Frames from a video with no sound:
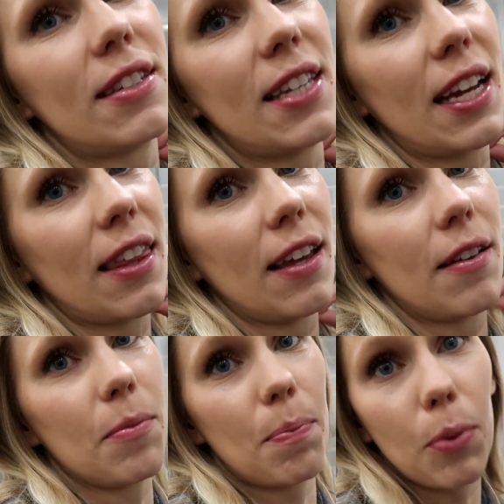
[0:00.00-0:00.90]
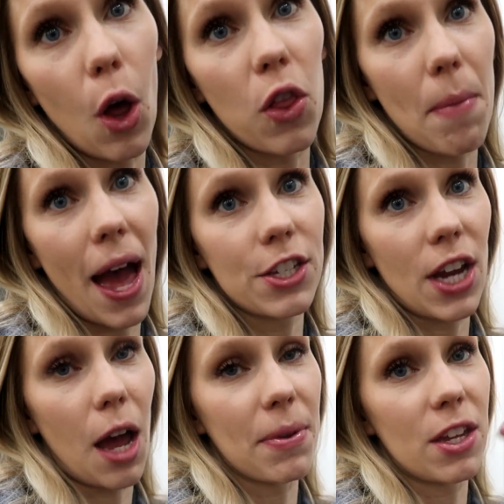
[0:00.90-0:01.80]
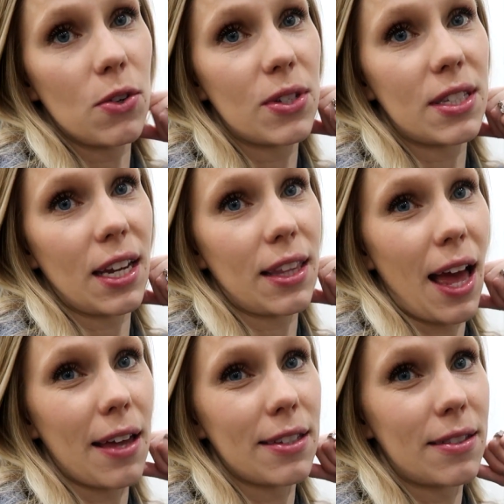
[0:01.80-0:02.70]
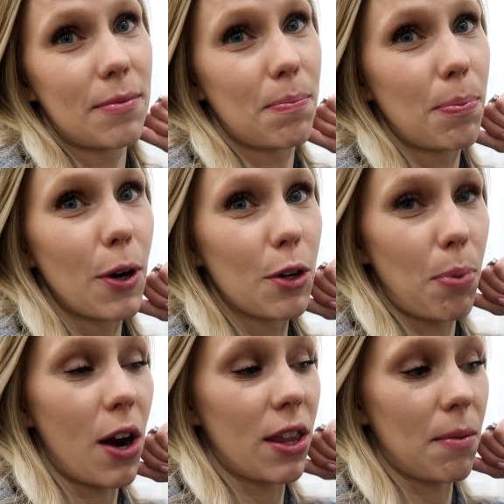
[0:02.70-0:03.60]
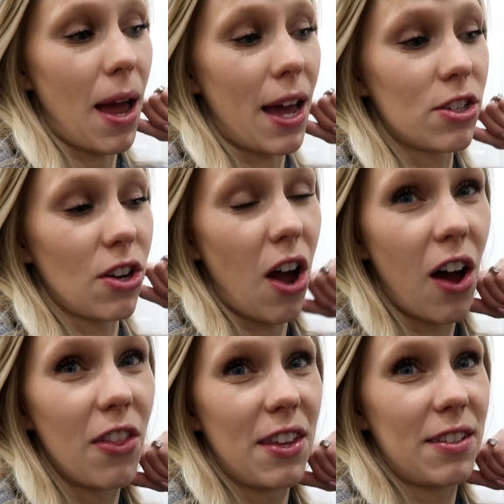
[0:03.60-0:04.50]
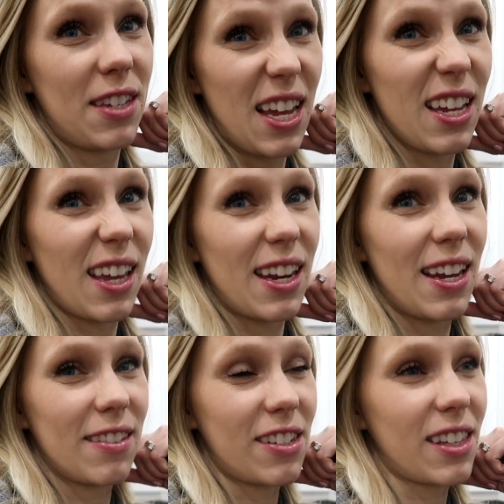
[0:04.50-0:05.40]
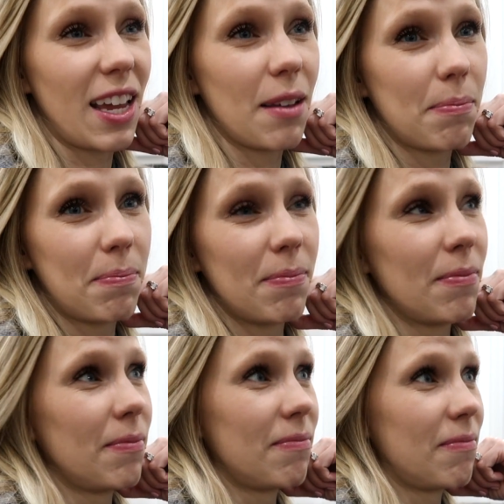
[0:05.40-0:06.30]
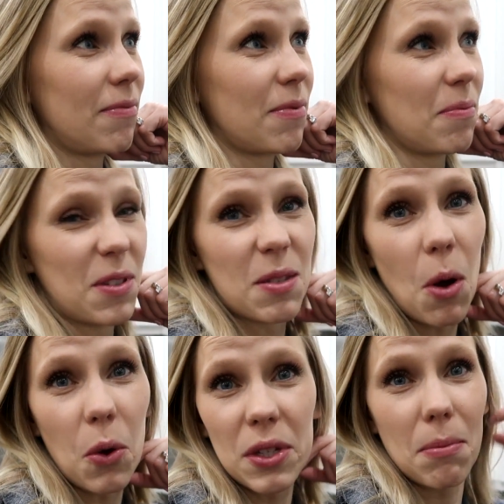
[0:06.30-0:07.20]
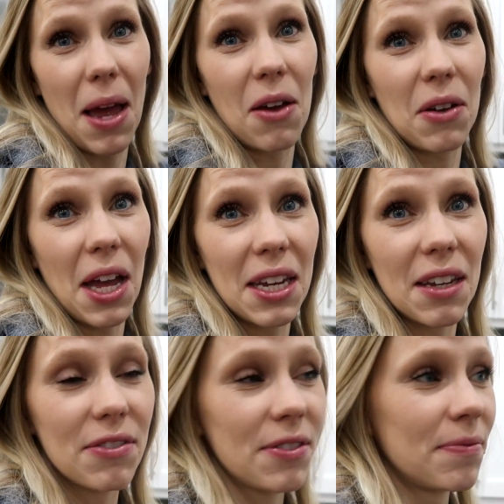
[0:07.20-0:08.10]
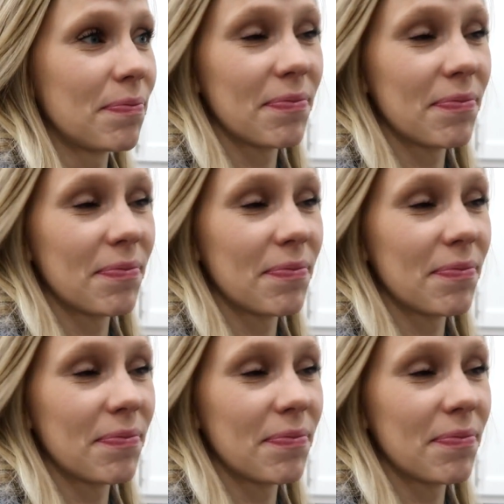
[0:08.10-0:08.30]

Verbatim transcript: stick the, blow the match out, but then you stick that burned part of the match on the tick and it just like smokes them out kind of.